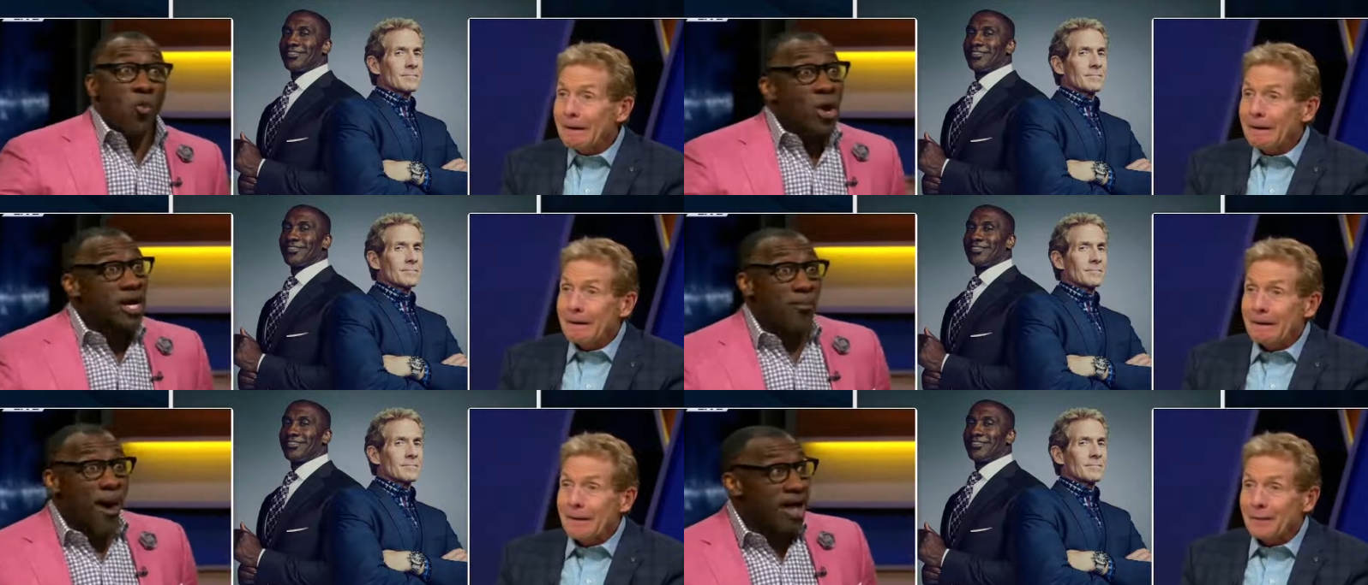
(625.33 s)
Speaker 1: we
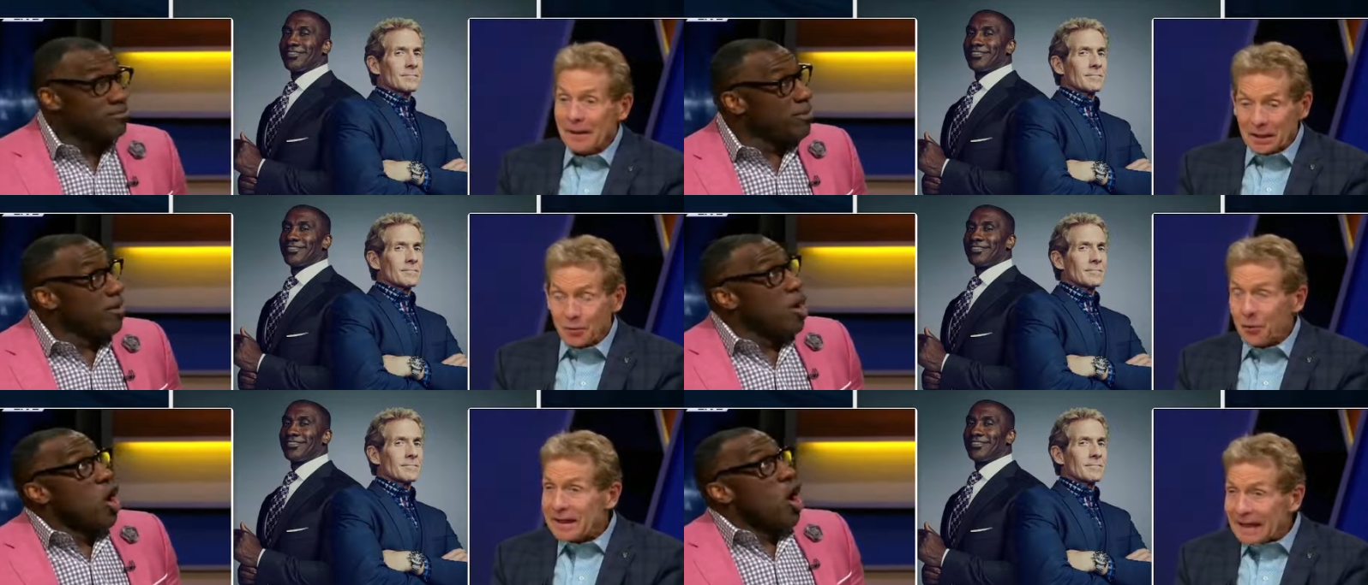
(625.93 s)
could possibly. They're going
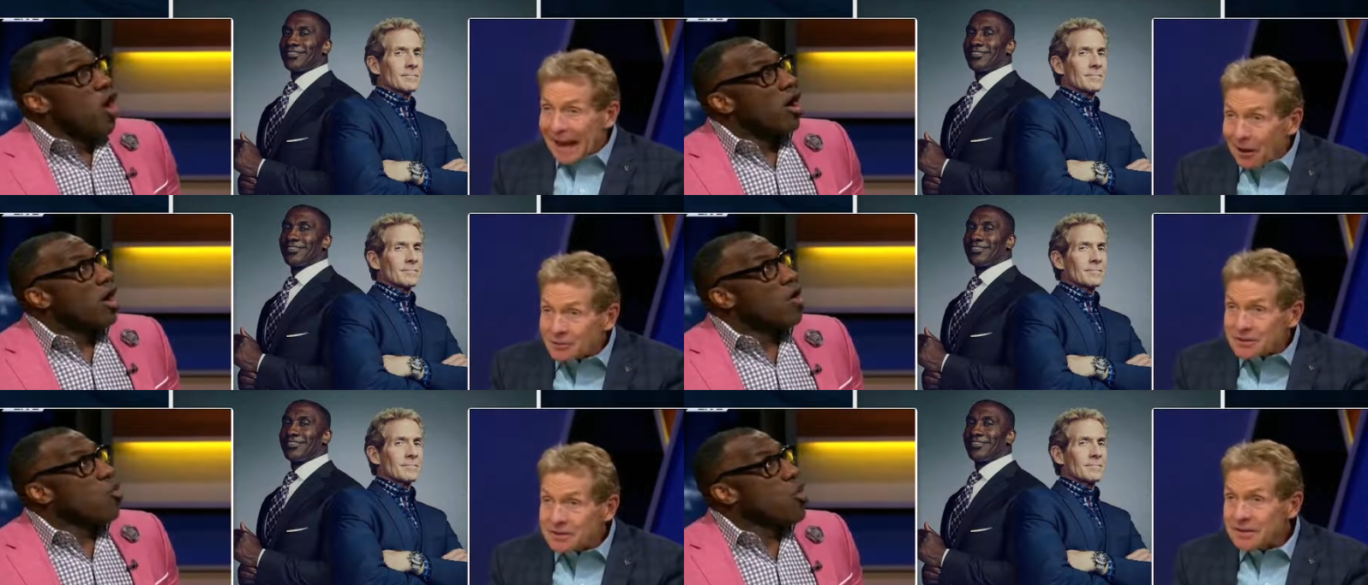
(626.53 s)
to win
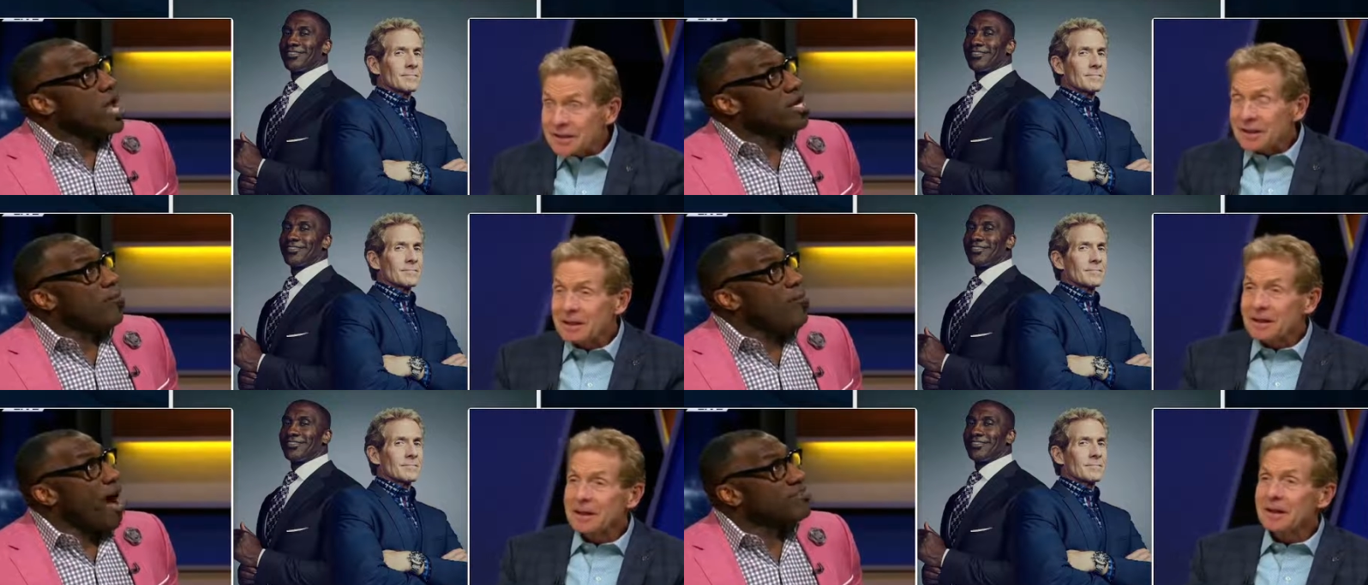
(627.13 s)
out. We could
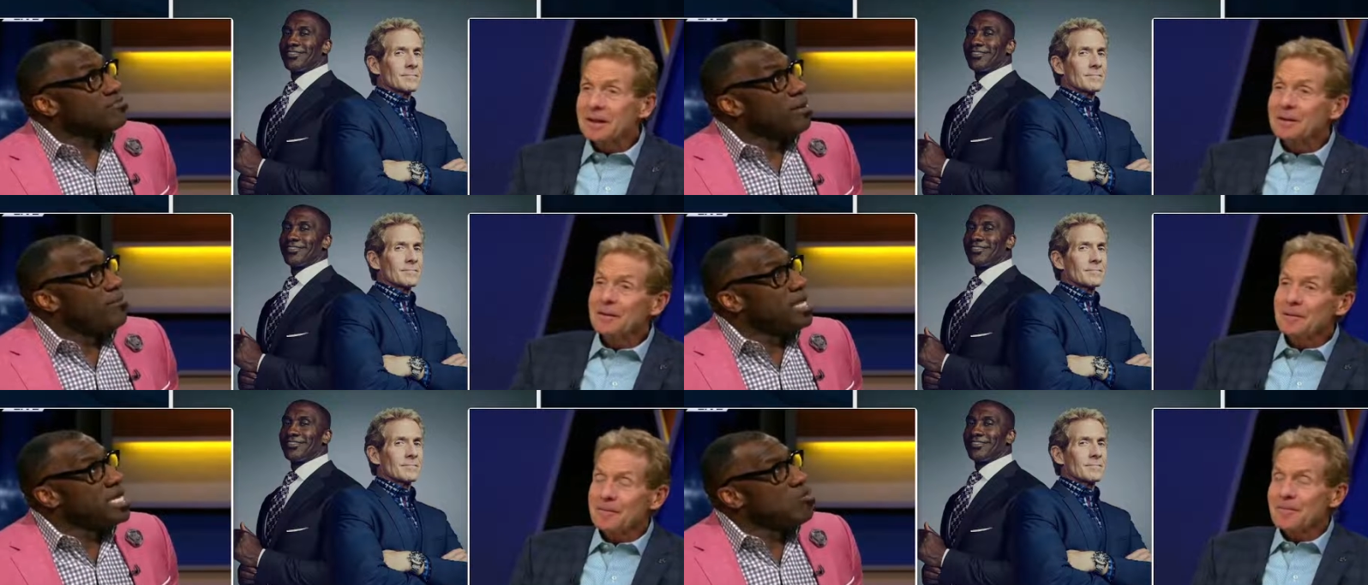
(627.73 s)
possibly
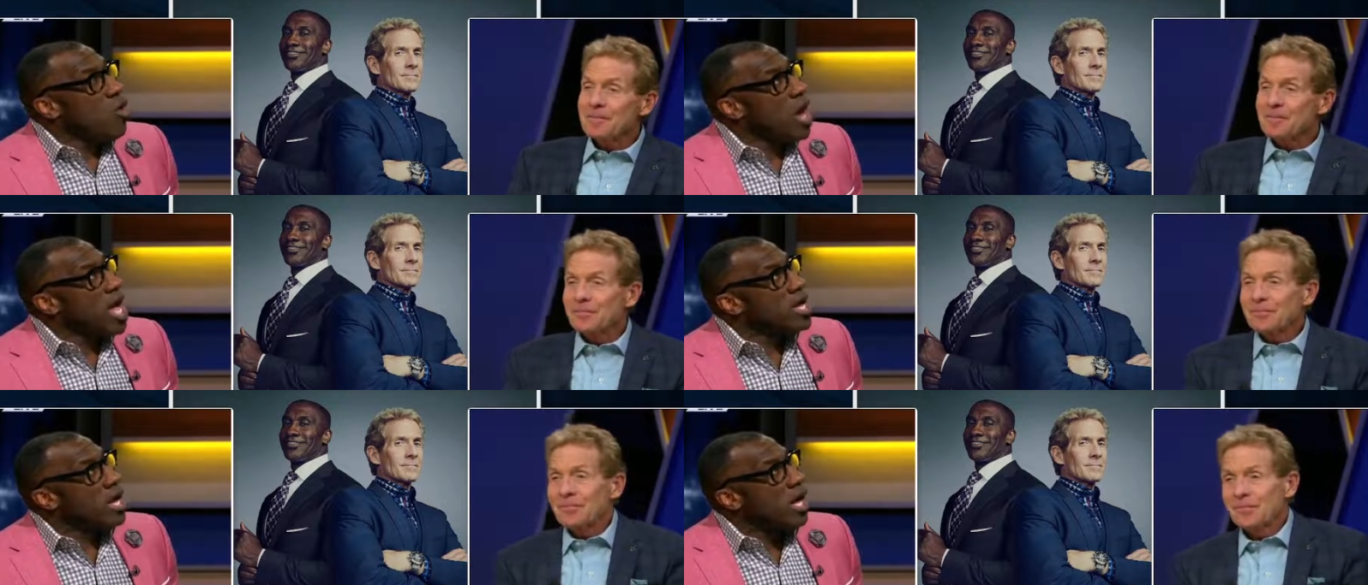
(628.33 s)
be
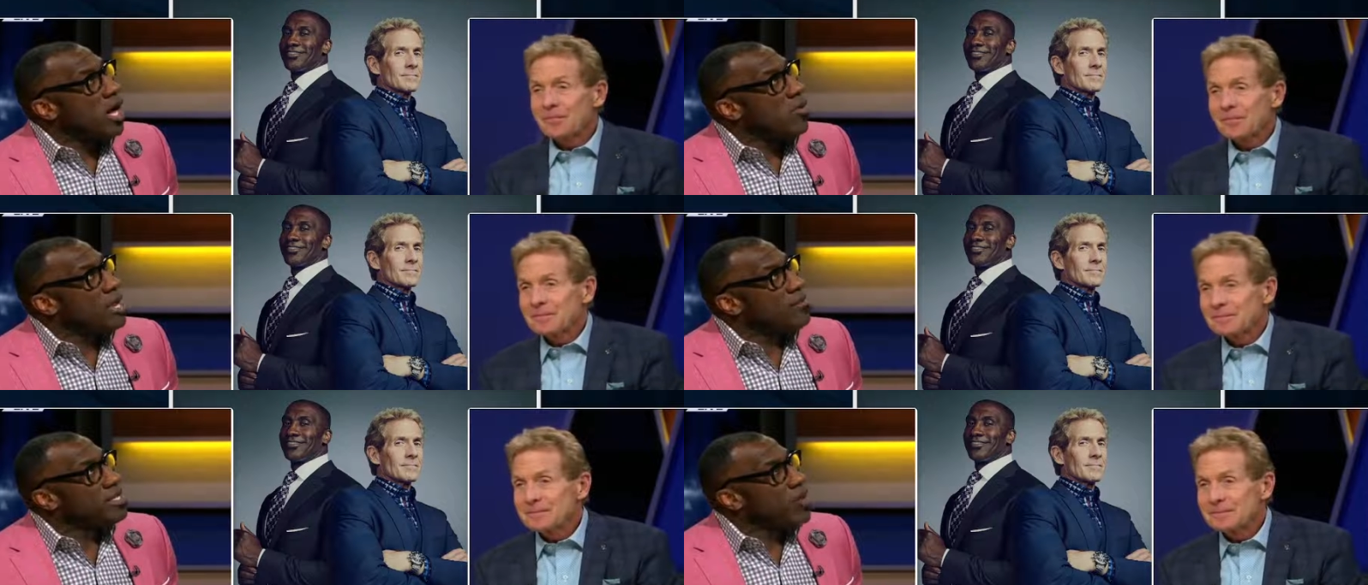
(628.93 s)
what? Uh, that
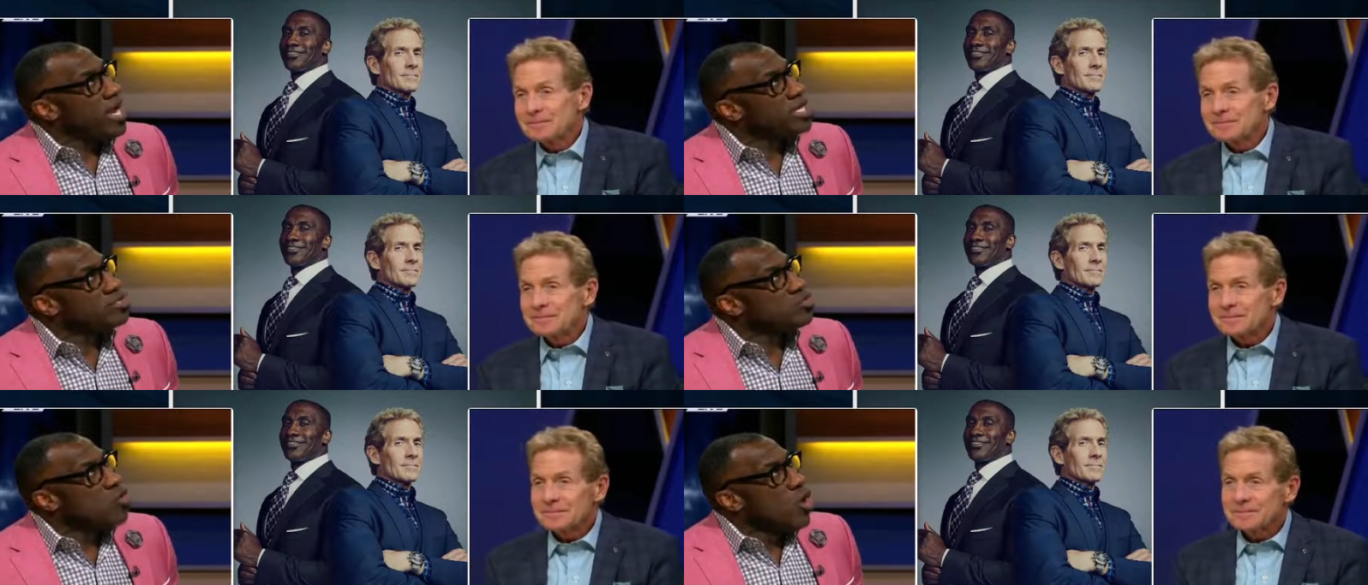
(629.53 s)
be? Eighty-two.